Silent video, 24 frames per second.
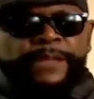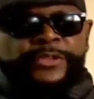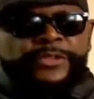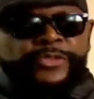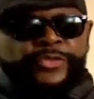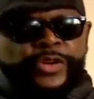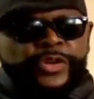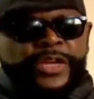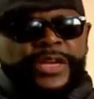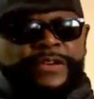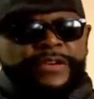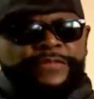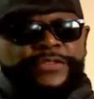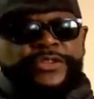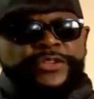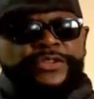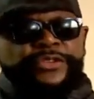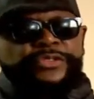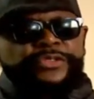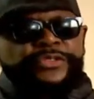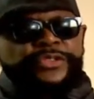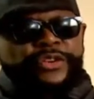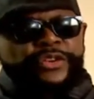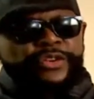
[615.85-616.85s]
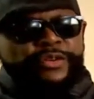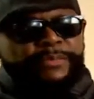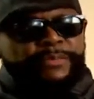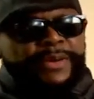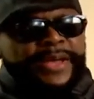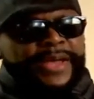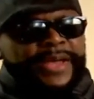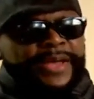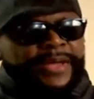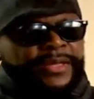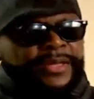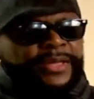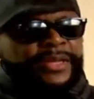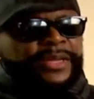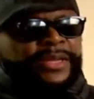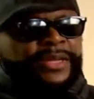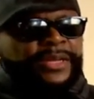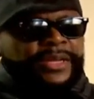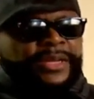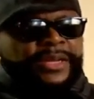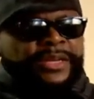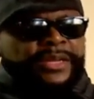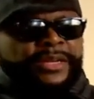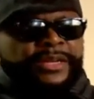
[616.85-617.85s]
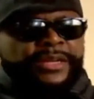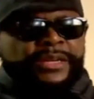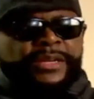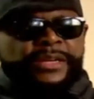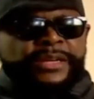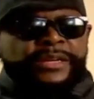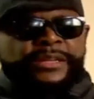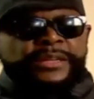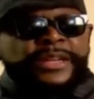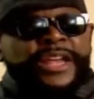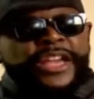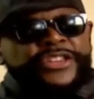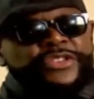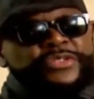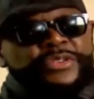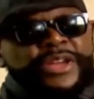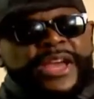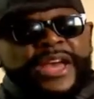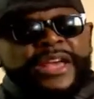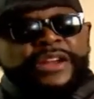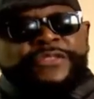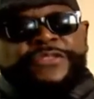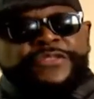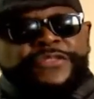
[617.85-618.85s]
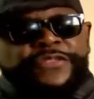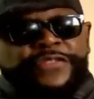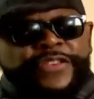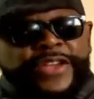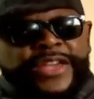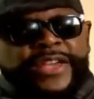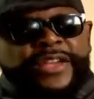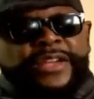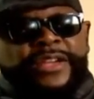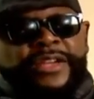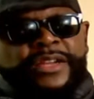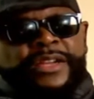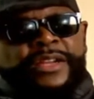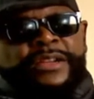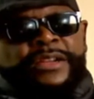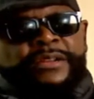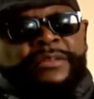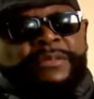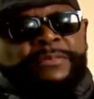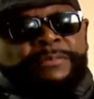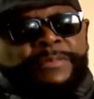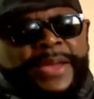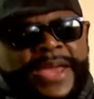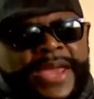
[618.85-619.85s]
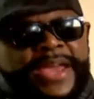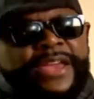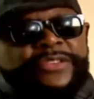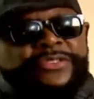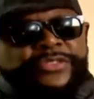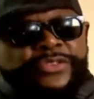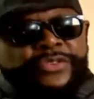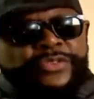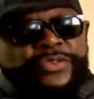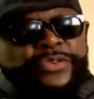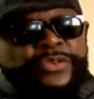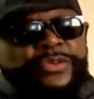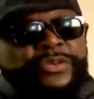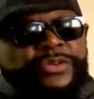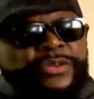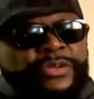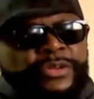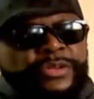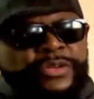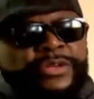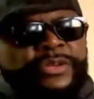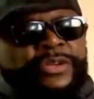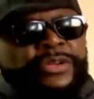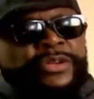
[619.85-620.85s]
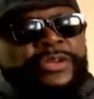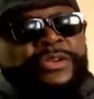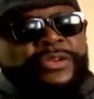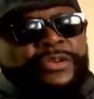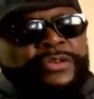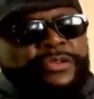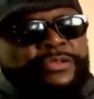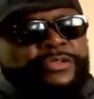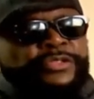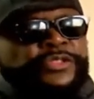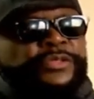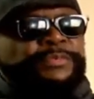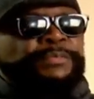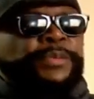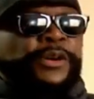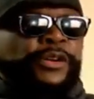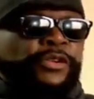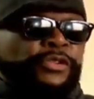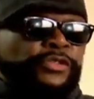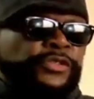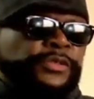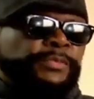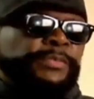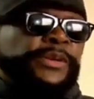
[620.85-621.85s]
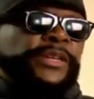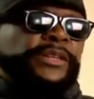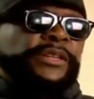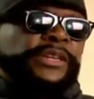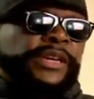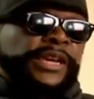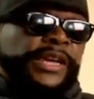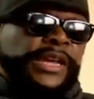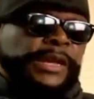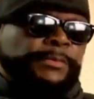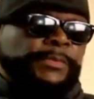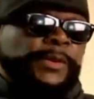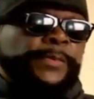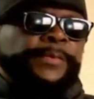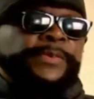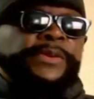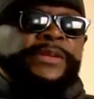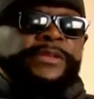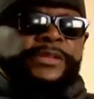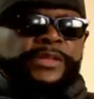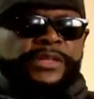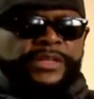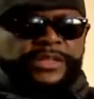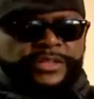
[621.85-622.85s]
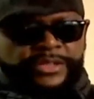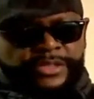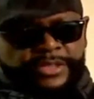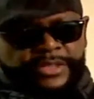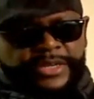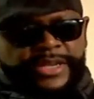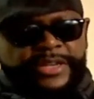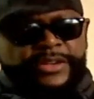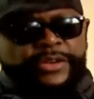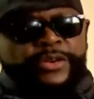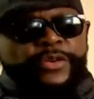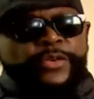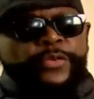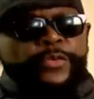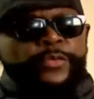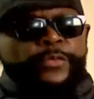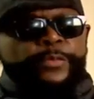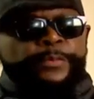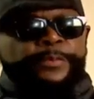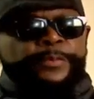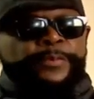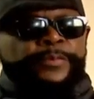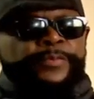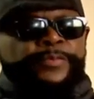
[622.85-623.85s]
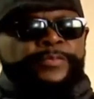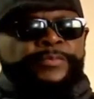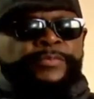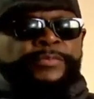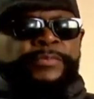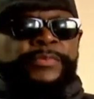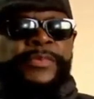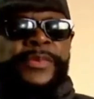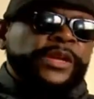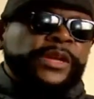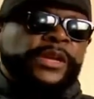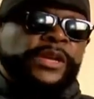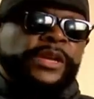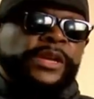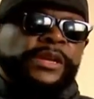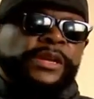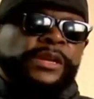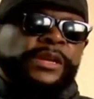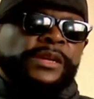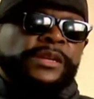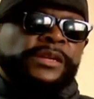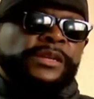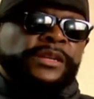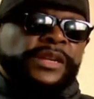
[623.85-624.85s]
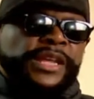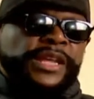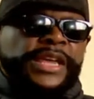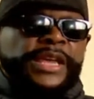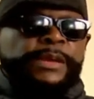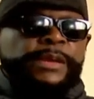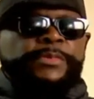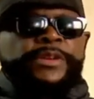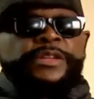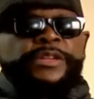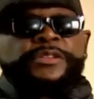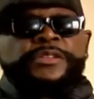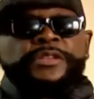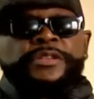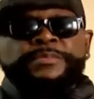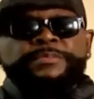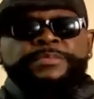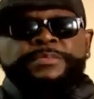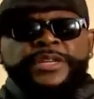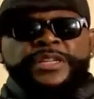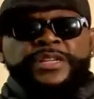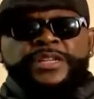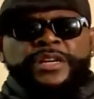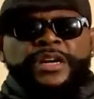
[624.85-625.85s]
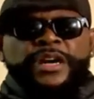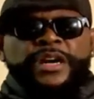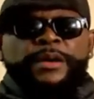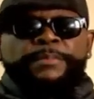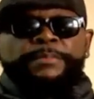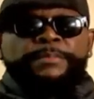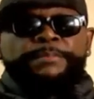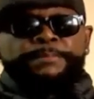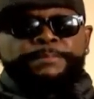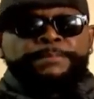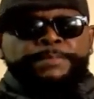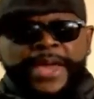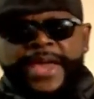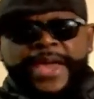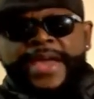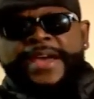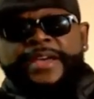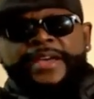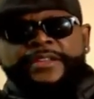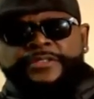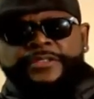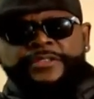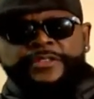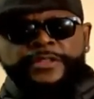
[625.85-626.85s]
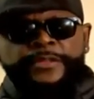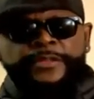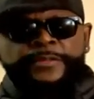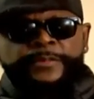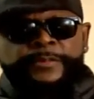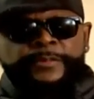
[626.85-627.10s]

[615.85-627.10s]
12 years gone by, now you got a fake pastor who supposed to been came up into that home claiming to be a pastor,